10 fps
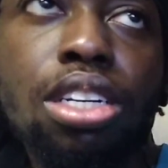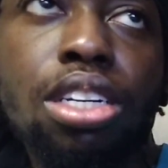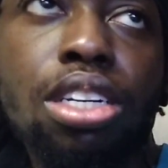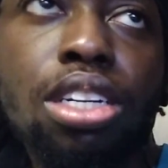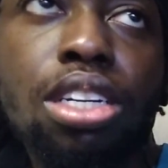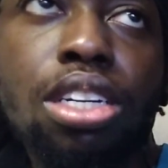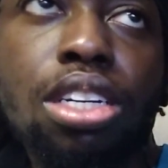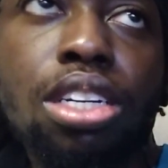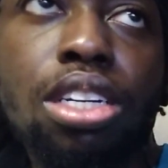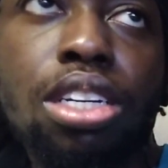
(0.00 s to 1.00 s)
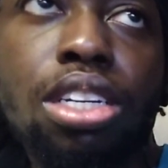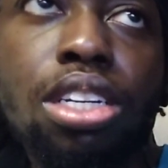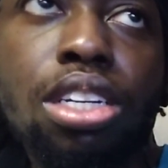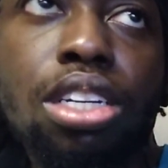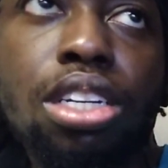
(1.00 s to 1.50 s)

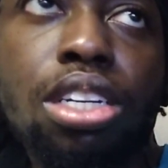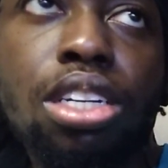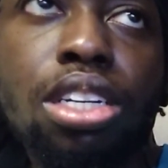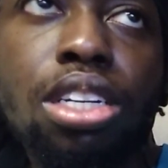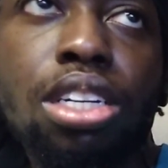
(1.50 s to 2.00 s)
No one is speaking in this clip.